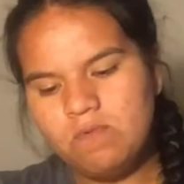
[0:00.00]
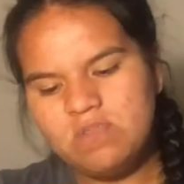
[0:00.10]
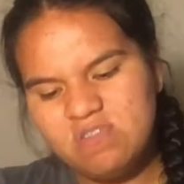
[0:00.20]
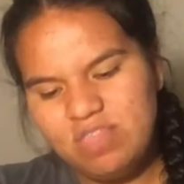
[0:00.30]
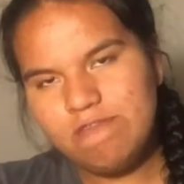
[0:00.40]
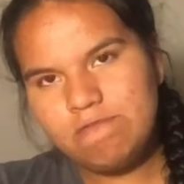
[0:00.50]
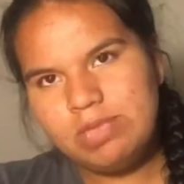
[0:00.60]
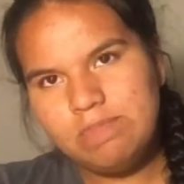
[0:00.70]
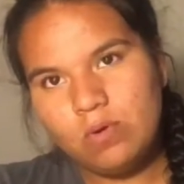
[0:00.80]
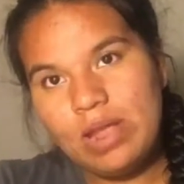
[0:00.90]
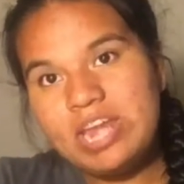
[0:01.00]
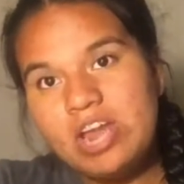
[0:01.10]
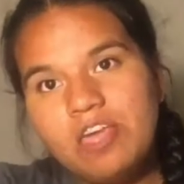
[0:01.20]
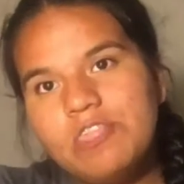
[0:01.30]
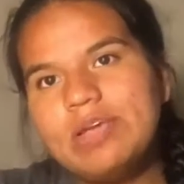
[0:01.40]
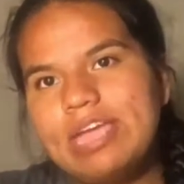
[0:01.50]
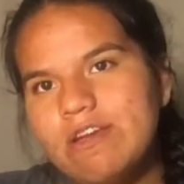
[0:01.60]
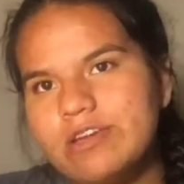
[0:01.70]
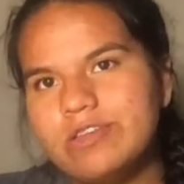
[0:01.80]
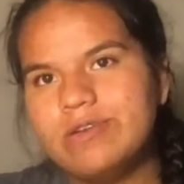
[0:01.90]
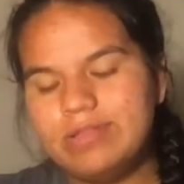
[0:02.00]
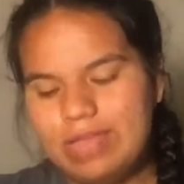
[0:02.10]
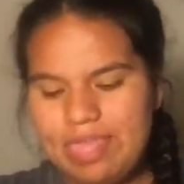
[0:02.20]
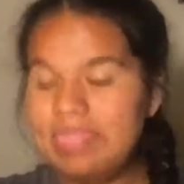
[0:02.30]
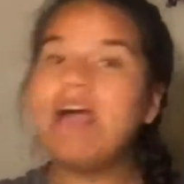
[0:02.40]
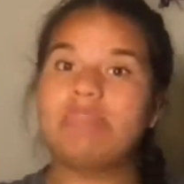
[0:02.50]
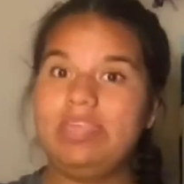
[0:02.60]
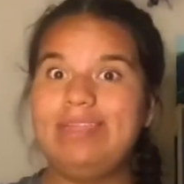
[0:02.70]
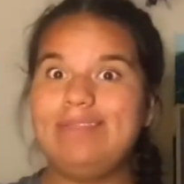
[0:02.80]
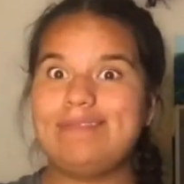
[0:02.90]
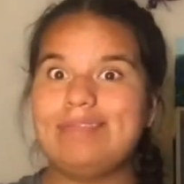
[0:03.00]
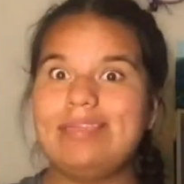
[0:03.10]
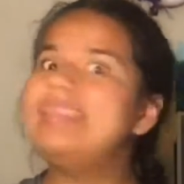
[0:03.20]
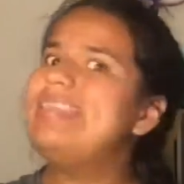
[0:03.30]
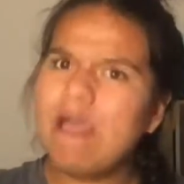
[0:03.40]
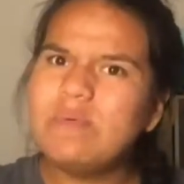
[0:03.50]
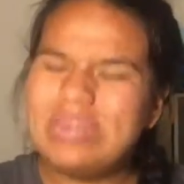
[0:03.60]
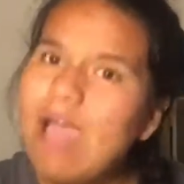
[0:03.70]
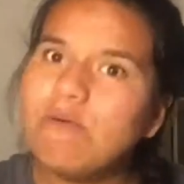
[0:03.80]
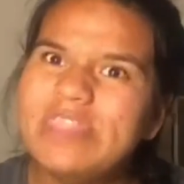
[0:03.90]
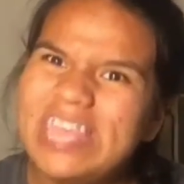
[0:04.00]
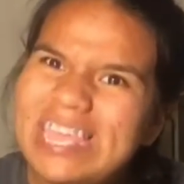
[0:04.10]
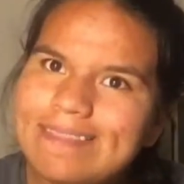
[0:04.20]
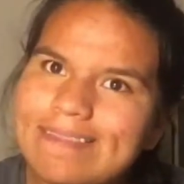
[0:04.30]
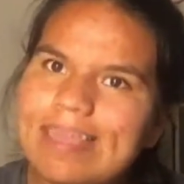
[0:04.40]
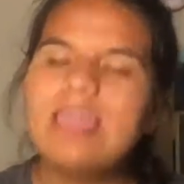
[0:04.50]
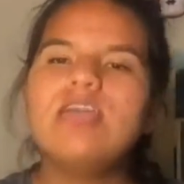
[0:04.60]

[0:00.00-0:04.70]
real life people and other characters, and now this? Now this?